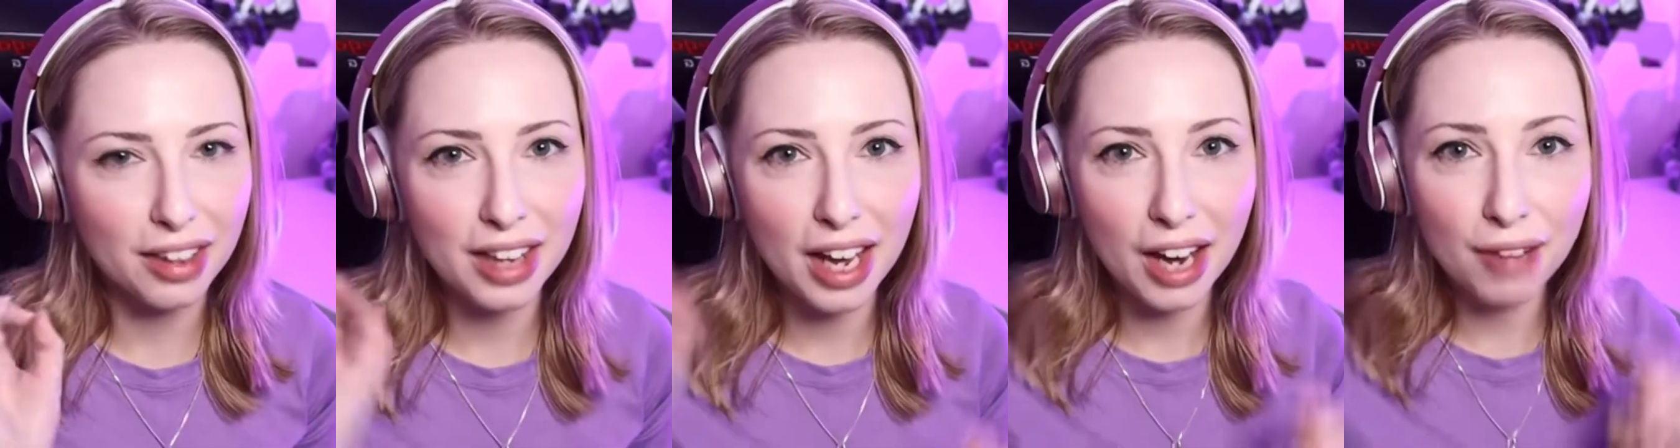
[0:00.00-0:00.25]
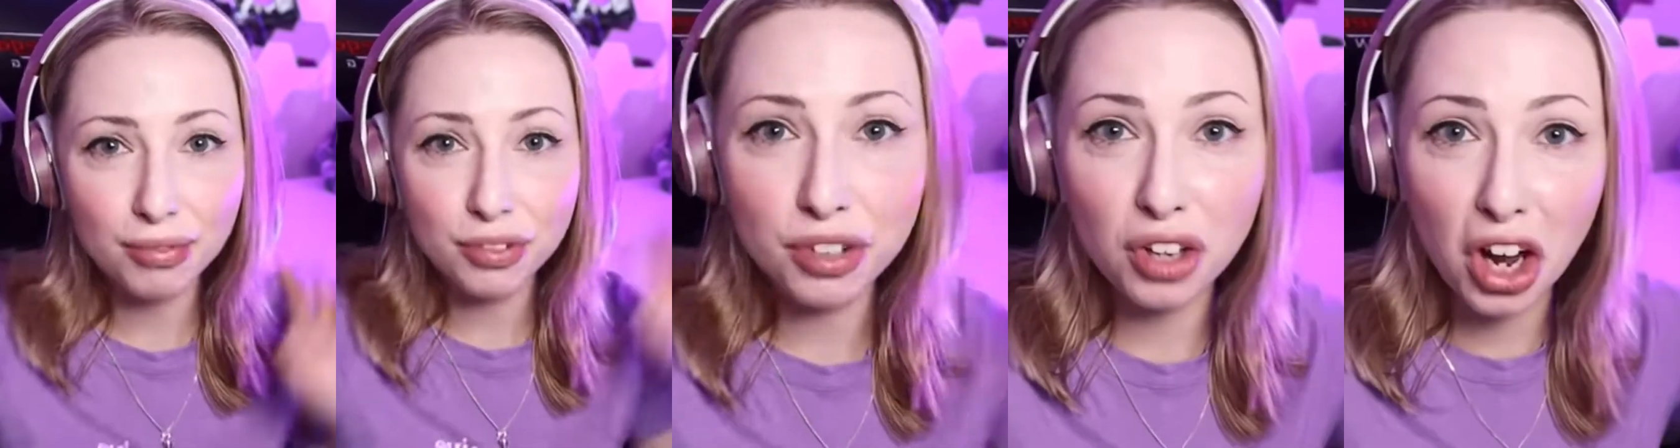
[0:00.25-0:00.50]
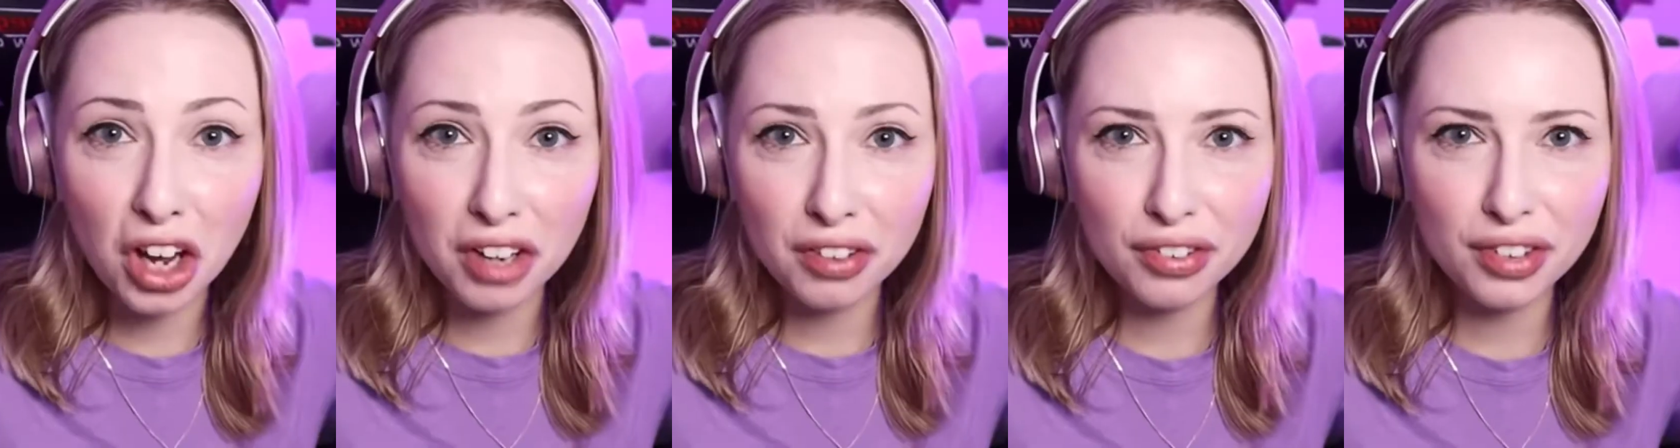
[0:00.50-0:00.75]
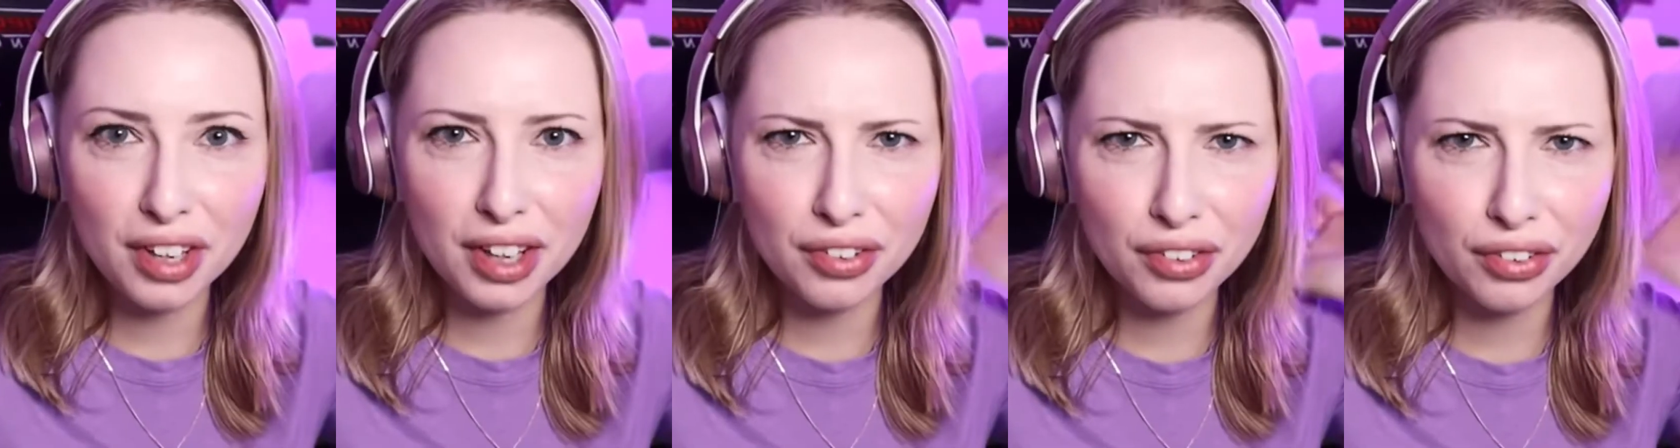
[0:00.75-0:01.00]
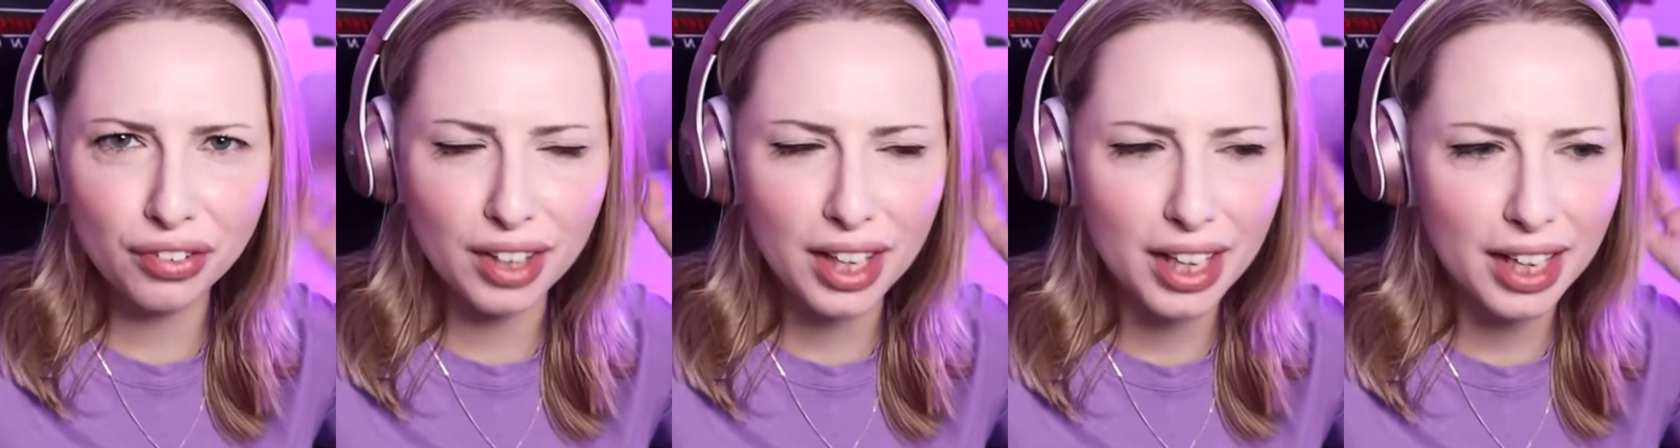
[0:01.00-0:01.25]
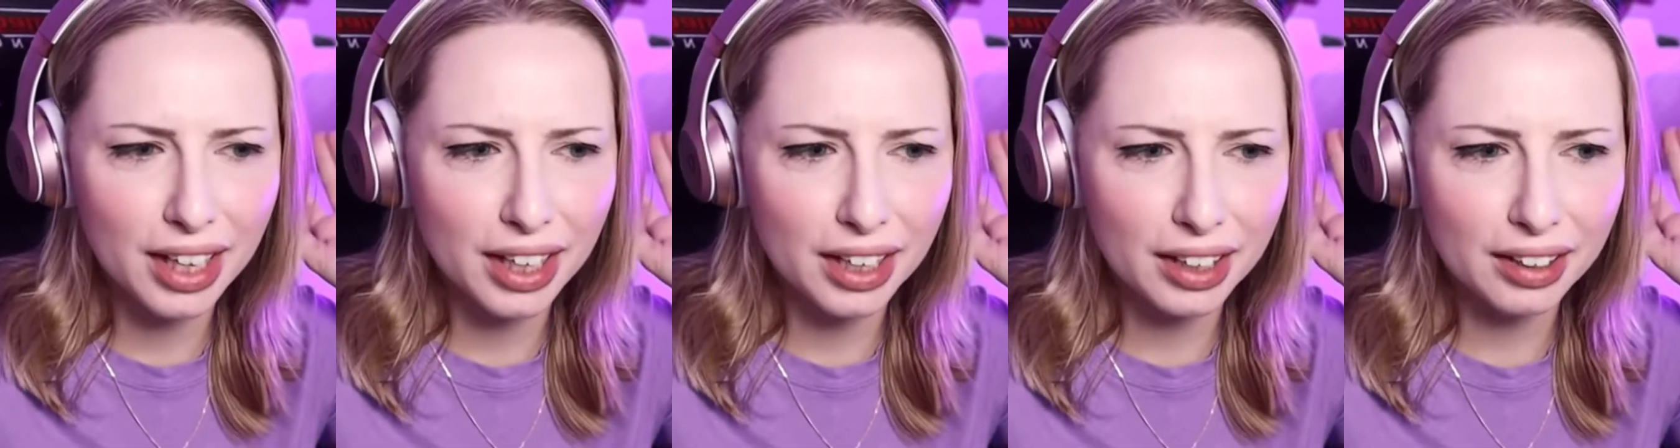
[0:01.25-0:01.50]
they've turned
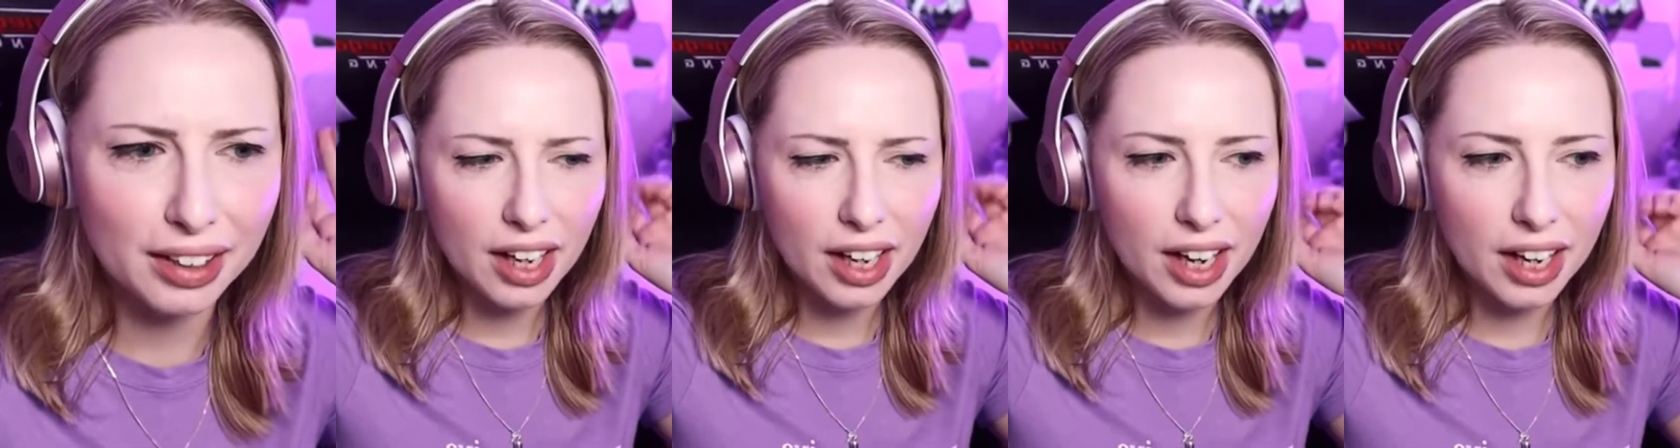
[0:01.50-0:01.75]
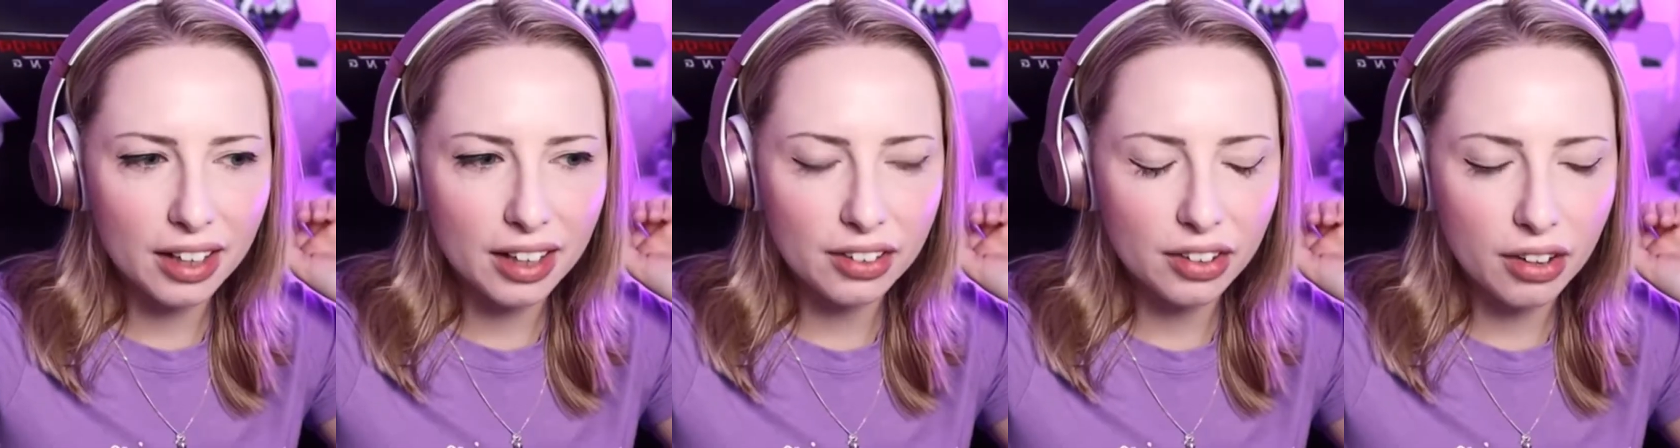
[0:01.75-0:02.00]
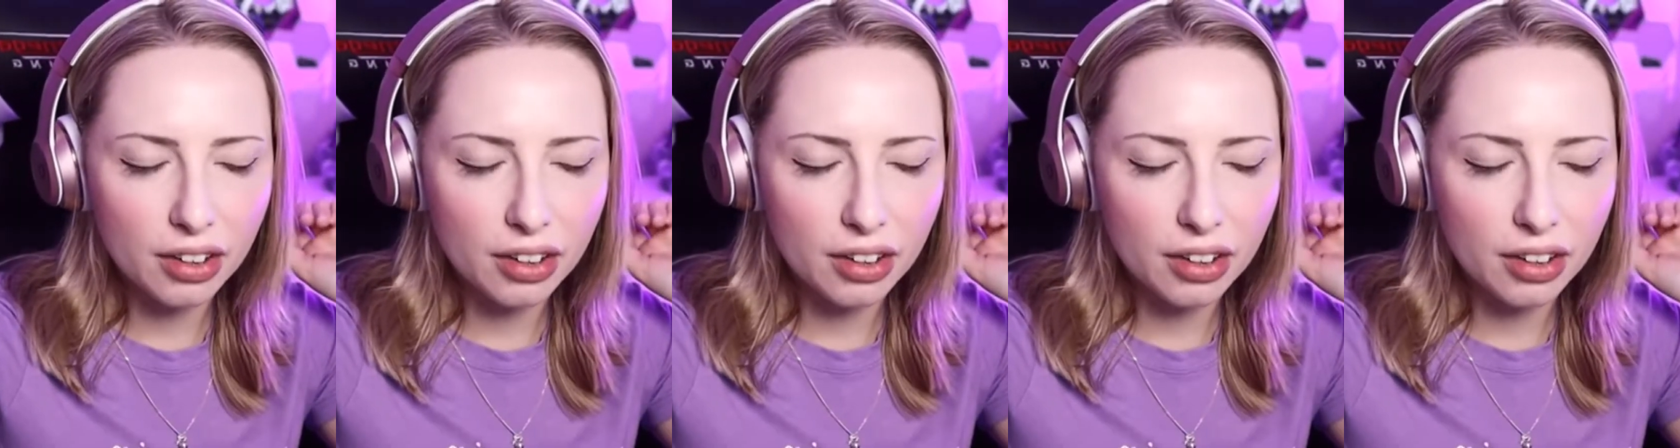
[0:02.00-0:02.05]
16 and